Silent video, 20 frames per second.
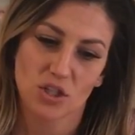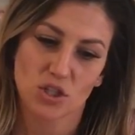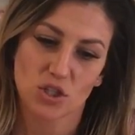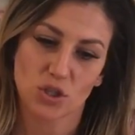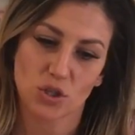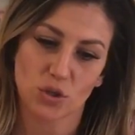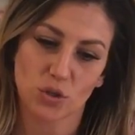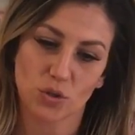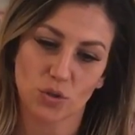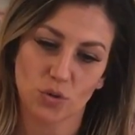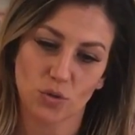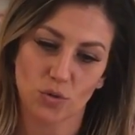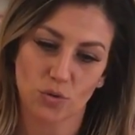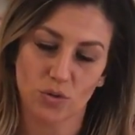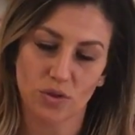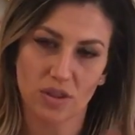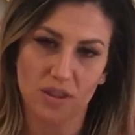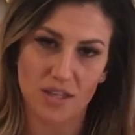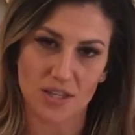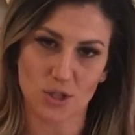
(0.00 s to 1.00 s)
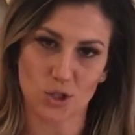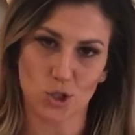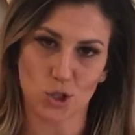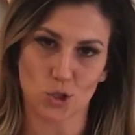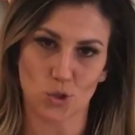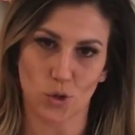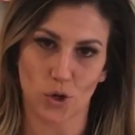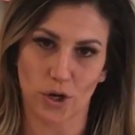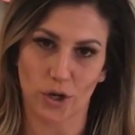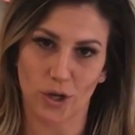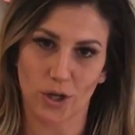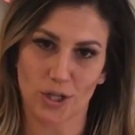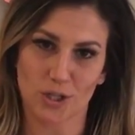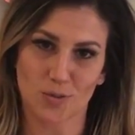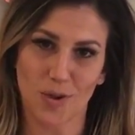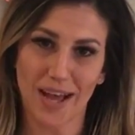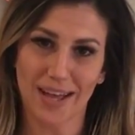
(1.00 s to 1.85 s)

to this tutorial as